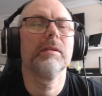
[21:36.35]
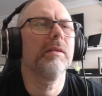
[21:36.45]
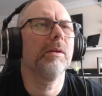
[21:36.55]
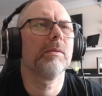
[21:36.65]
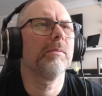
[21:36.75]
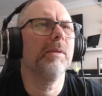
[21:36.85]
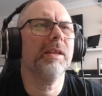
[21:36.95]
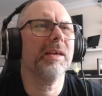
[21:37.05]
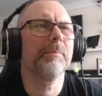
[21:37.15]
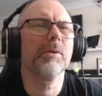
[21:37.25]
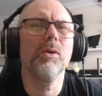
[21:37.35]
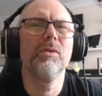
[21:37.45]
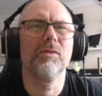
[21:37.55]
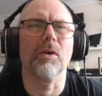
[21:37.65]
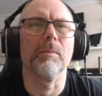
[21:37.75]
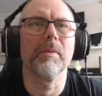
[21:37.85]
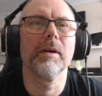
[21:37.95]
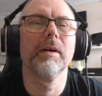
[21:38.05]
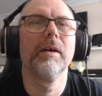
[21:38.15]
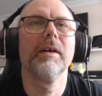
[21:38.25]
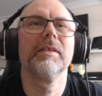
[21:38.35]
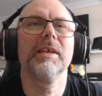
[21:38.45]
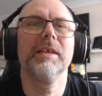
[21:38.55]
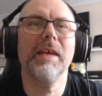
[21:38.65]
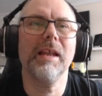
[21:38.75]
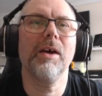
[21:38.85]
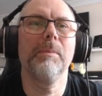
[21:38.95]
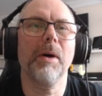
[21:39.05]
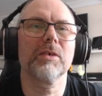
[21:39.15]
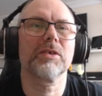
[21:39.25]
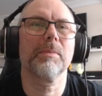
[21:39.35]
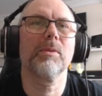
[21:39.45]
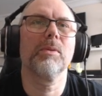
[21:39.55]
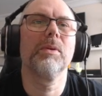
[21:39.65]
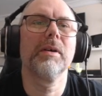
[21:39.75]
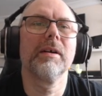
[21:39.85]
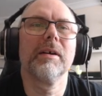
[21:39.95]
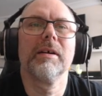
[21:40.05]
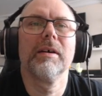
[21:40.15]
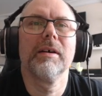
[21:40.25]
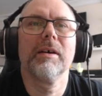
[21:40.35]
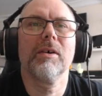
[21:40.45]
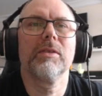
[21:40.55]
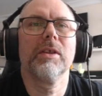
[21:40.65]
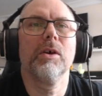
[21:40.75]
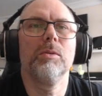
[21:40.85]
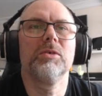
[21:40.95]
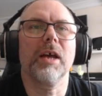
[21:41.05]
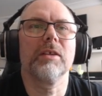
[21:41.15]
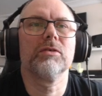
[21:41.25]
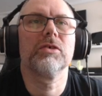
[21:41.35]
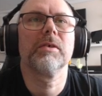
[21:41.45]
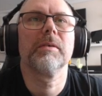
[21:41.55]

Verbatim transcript: No, where did I get blue from? The yellow basketball on the hoop challenge.